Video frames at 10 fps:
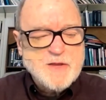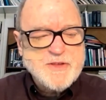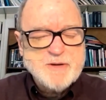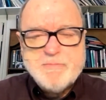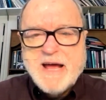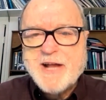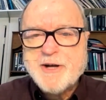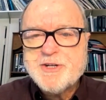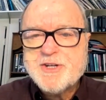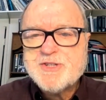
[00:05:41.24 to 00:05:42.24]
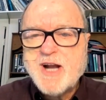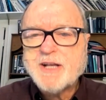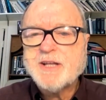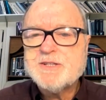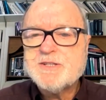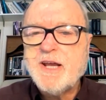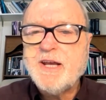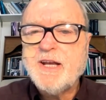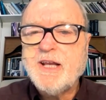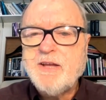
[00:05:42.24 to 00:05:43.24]
that matter does not
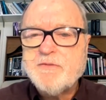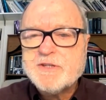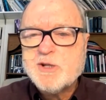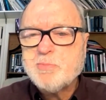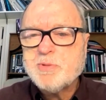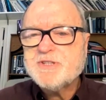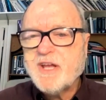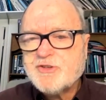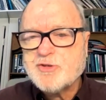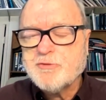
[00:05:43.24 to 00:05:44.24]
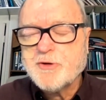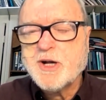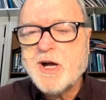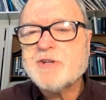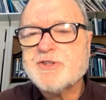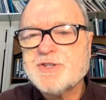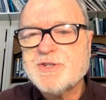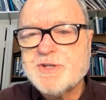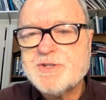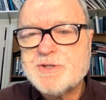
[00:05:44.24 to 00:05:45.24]
contain even the potential for
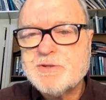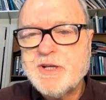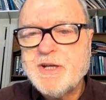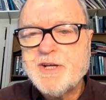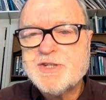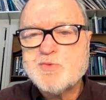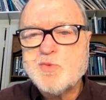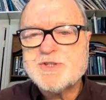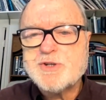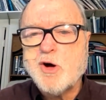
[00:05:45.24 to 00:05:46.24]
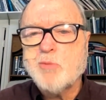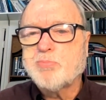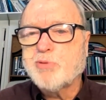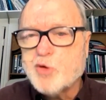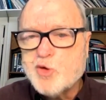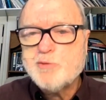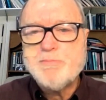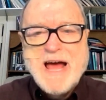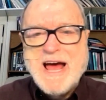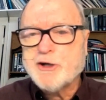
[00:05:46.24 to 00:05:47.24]
consciousness. It is what's called brute
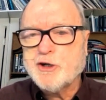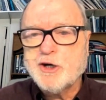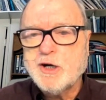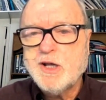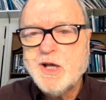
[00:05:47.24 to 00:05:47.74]
matter.